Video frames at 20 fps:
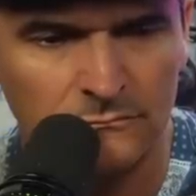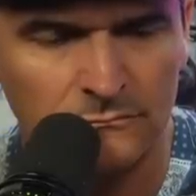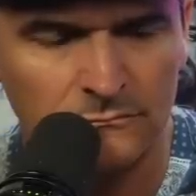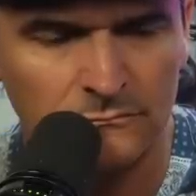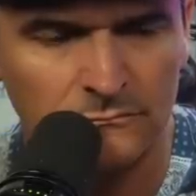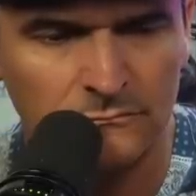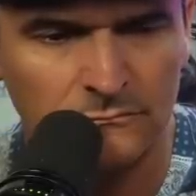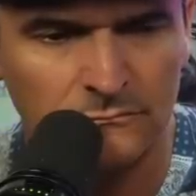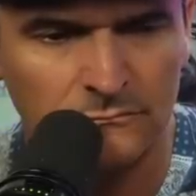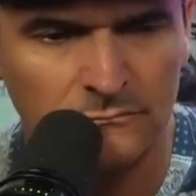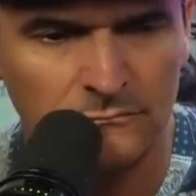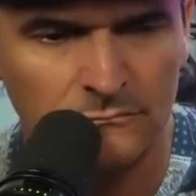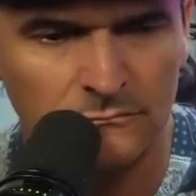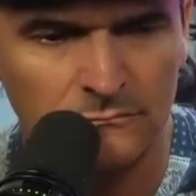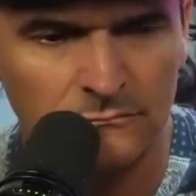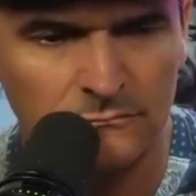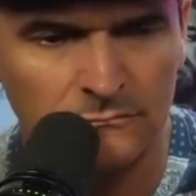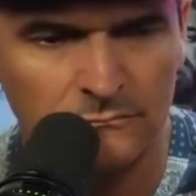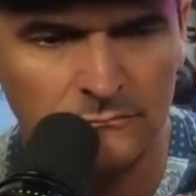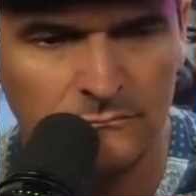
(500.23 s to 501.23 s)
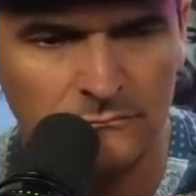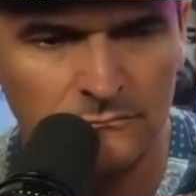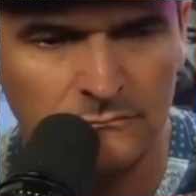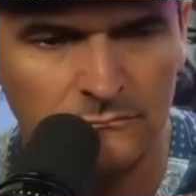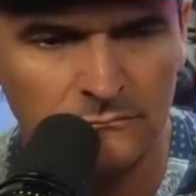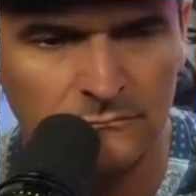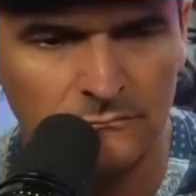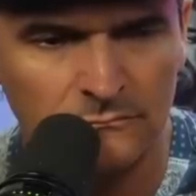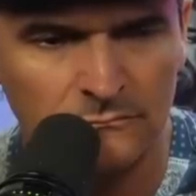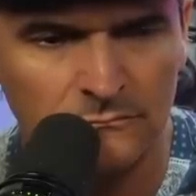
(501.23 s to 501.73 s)

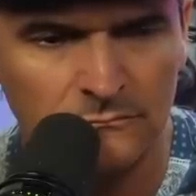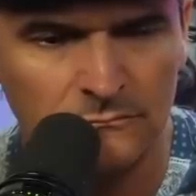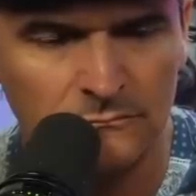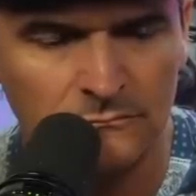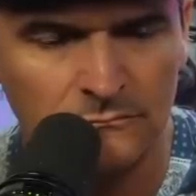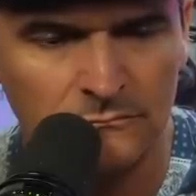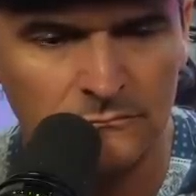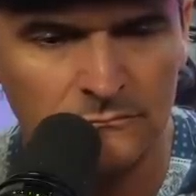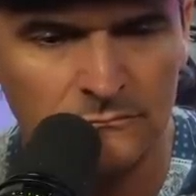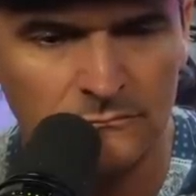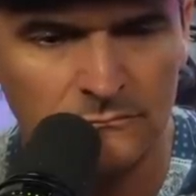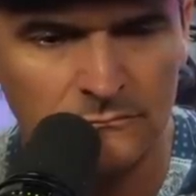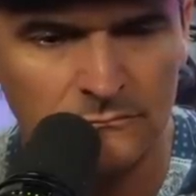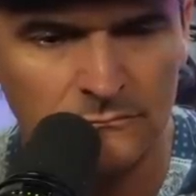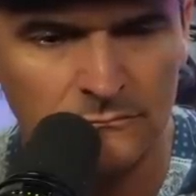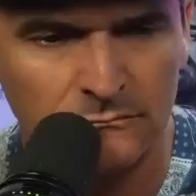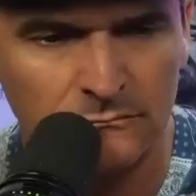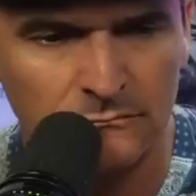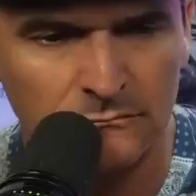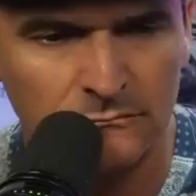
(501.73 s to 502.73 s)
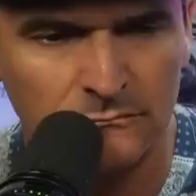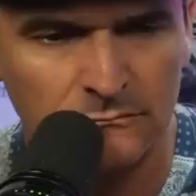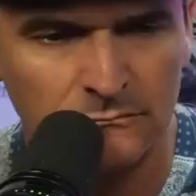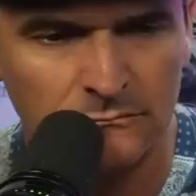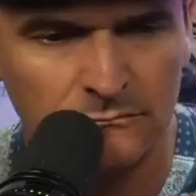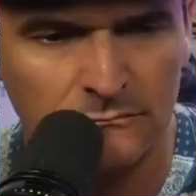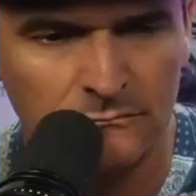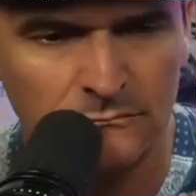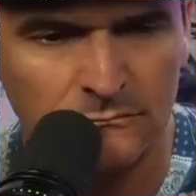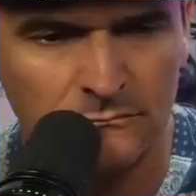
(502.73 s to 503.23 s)

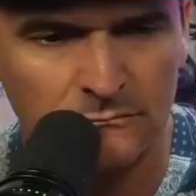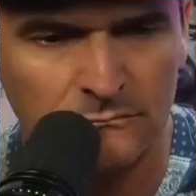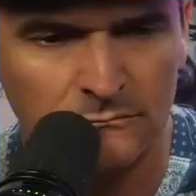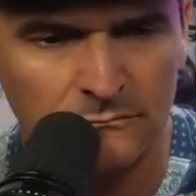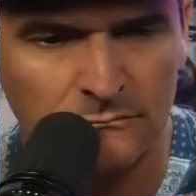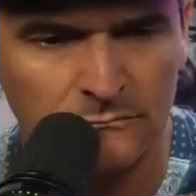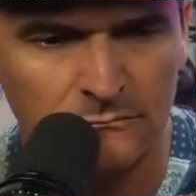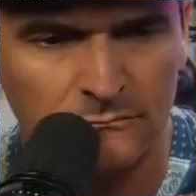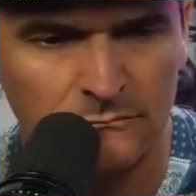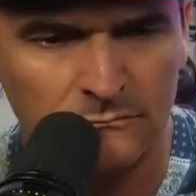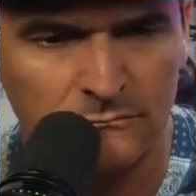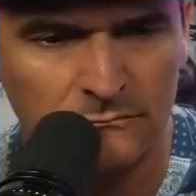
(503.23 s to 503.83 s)
The person shown says nothing.